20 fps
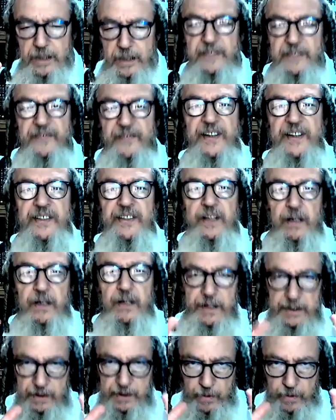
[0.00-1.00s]

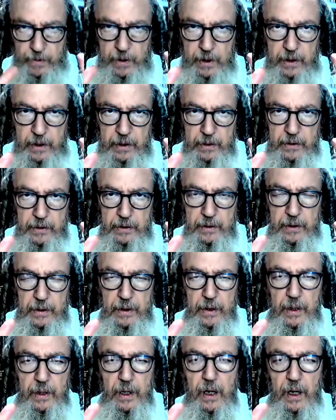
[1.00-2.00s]
physically, as it were,
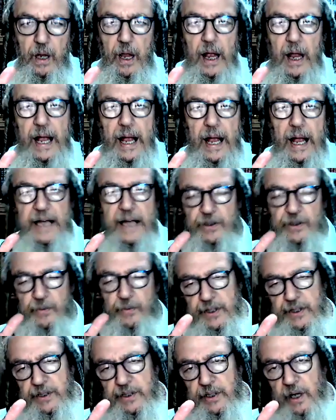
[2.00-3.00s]
as a
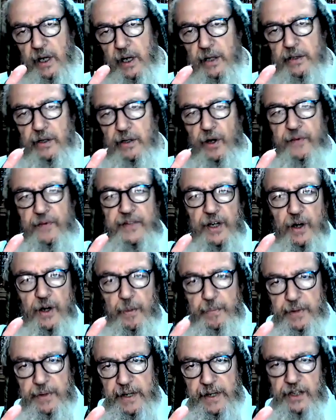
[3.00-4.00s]
result of the
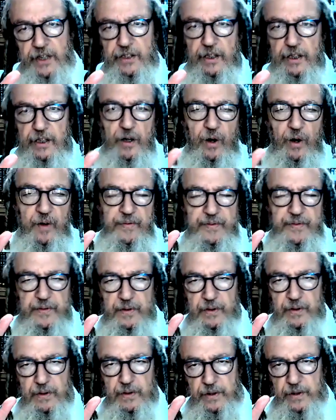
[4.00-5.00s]
combination of
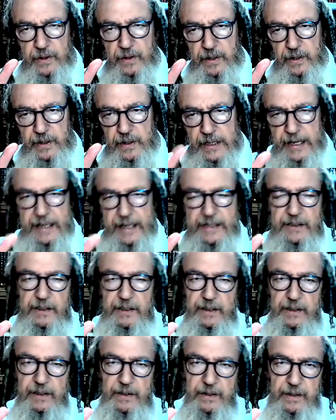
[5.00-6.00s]

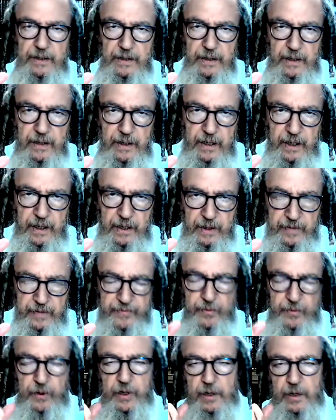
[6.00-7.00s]
chesed and
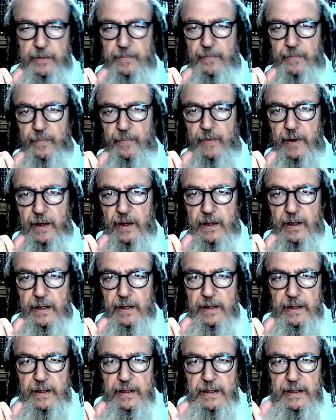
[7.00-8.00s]
gvura.
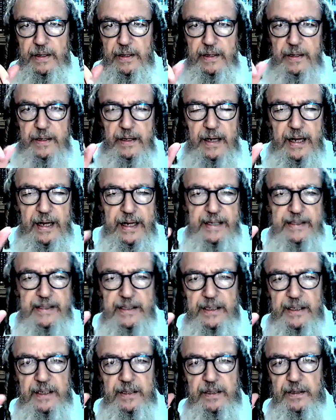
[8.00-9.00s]

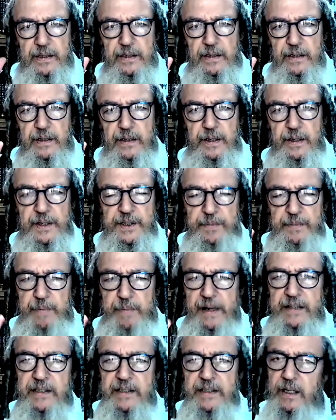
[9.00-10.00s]
Chesed is
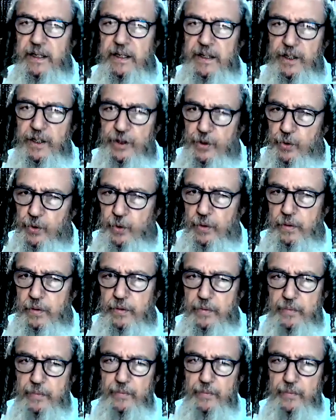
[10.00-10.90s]
basically a tool.